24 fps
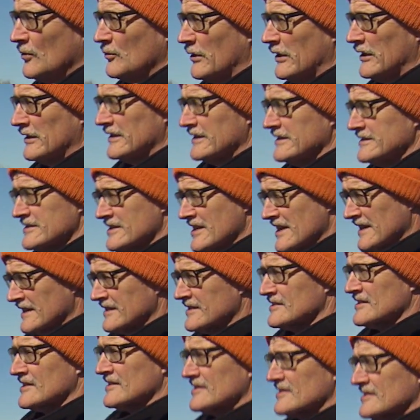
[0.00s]
Well, in
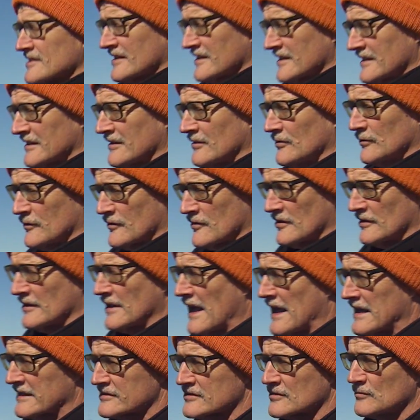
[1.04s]
Texas, uh, over the
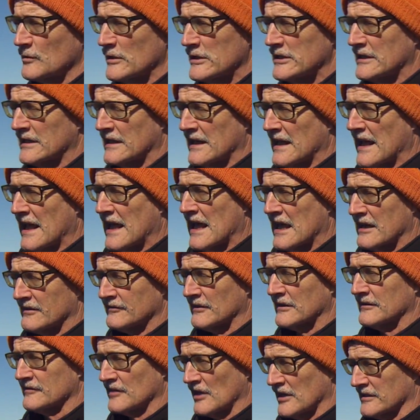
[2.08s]
last week and a half,
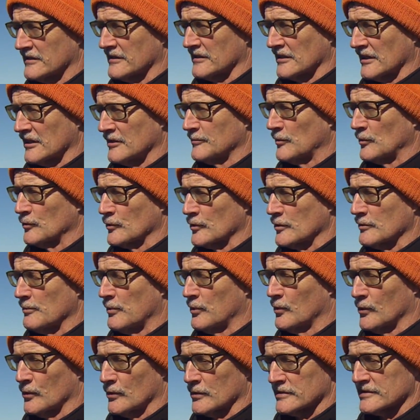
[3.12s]
I've gotten a couple
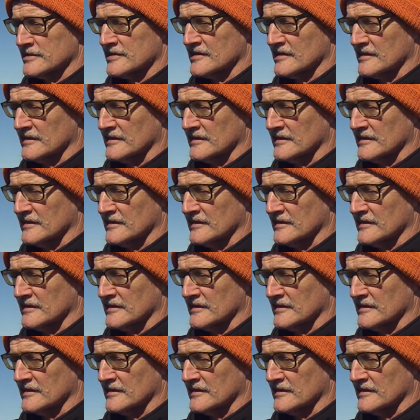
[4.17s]
reports.